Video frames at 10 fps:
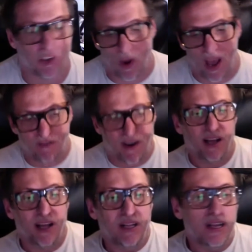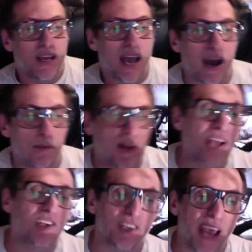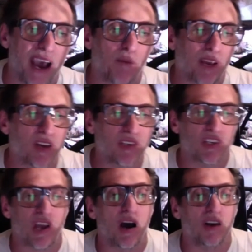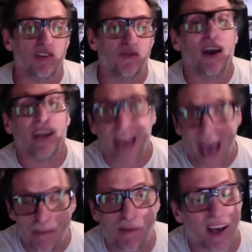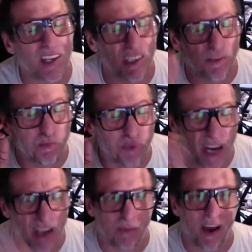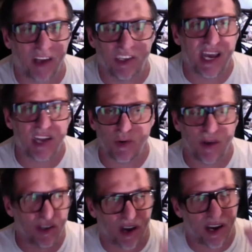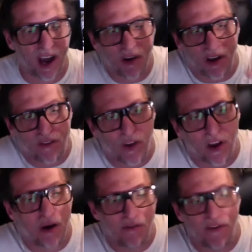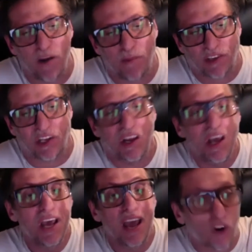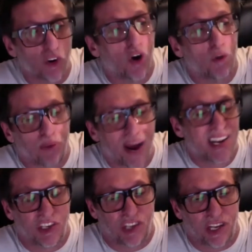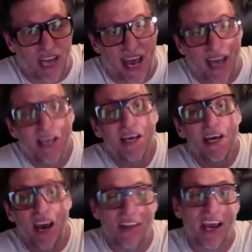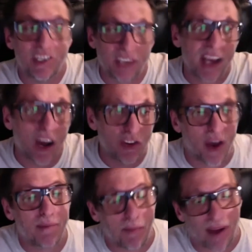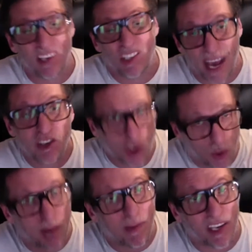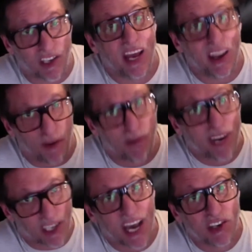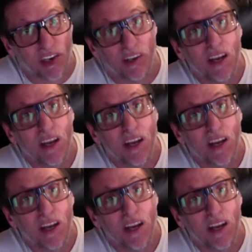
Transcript: or whatever, our pleasure now, because it's hard to find in a happy place, it's brilliant to be able to get to it. Because I know that if you go to a therapist and if you're not practiced in that, and they say go to a happy place, it takes you 20 minutes to get there for meditation.